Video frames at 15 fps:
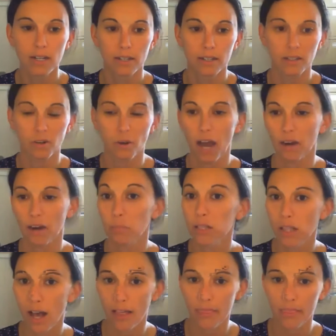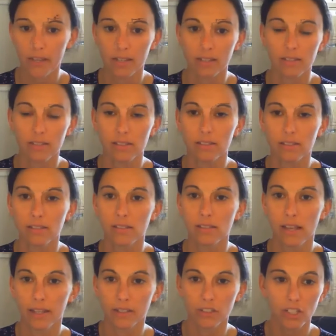you know how to plot things and
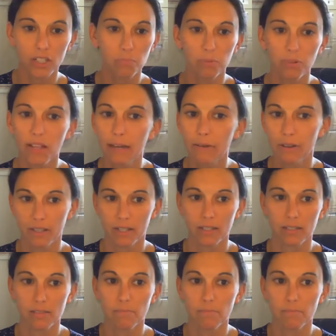and just play with it and